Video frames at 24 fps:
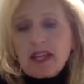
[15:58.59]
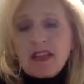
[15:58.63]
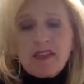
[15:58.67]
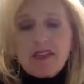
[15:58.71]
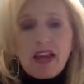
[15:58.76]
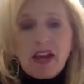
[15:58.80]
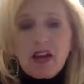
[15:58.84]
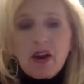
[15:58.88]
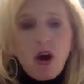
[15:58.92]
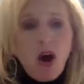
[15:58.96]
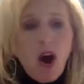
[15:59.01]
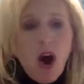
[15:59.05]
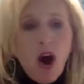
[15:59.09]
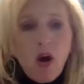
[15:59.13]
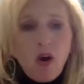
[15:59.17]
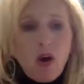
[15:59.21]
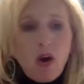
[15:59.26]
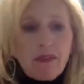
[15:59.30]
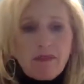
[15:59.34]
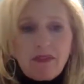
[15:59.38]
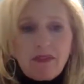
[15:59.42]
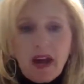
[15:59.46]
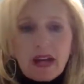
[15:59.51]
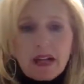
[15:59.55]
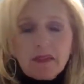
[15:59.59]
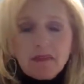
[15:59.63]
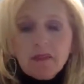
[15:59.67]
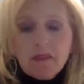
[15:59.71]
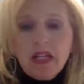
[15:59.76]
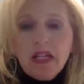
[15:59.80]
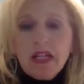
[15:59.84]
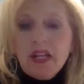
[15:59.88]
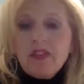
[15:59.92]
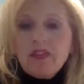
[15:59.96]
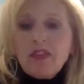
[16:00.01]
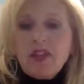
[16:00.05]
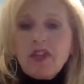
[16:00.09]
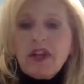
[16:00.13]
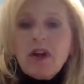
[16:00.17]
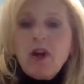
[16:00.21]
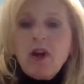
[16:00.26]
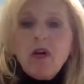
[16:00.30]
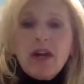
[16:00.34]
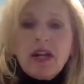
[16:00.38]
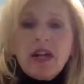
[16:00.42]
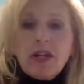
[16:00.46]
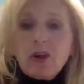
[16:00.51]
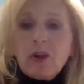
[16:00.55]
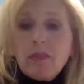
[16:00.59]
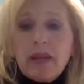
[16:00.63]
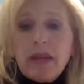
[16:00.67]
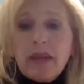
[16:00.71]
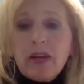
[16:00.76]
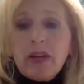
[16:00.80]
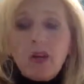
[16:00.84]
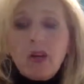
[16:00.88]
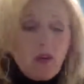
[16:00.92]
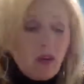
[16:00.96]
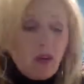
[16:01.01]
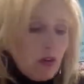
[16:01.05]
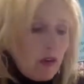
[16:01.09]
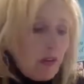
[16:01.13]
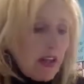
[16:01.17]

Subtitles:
and they don't all invite them. They don't intermingle.